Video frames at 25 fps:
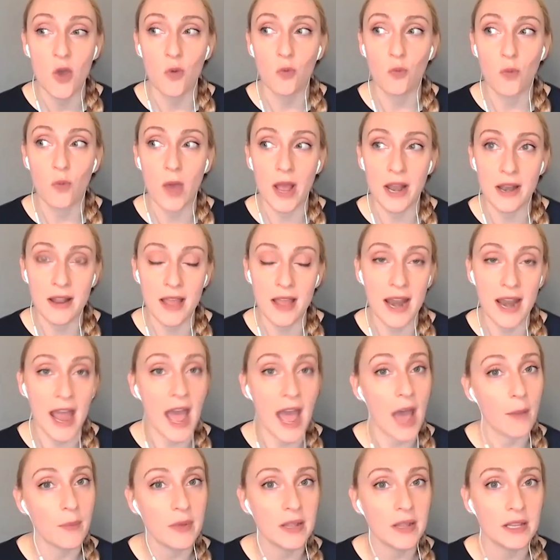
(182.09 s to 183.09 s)
when that
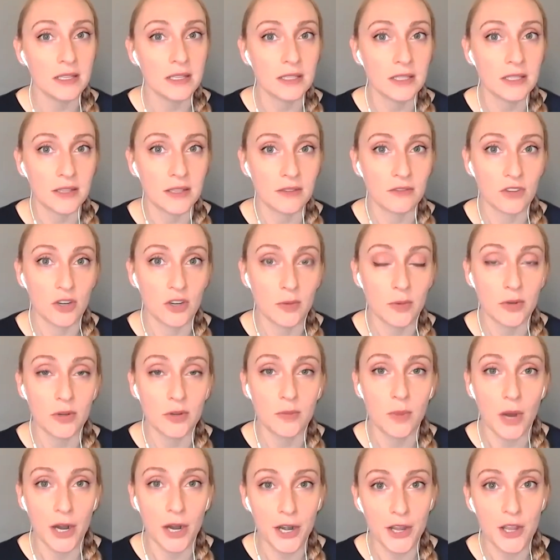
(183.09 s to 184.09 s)
happens, the
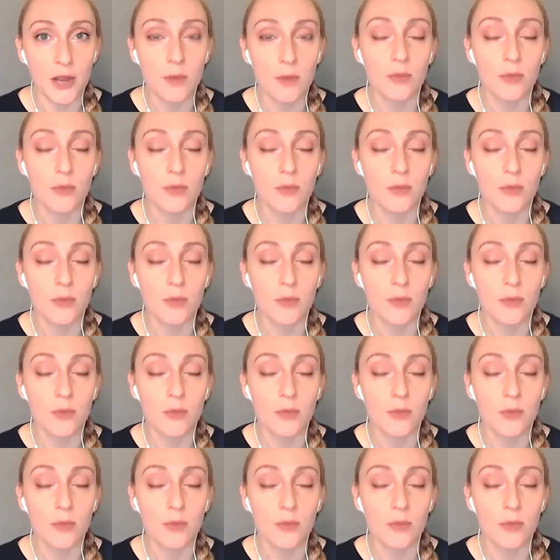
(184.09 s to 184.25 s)
verbal part of your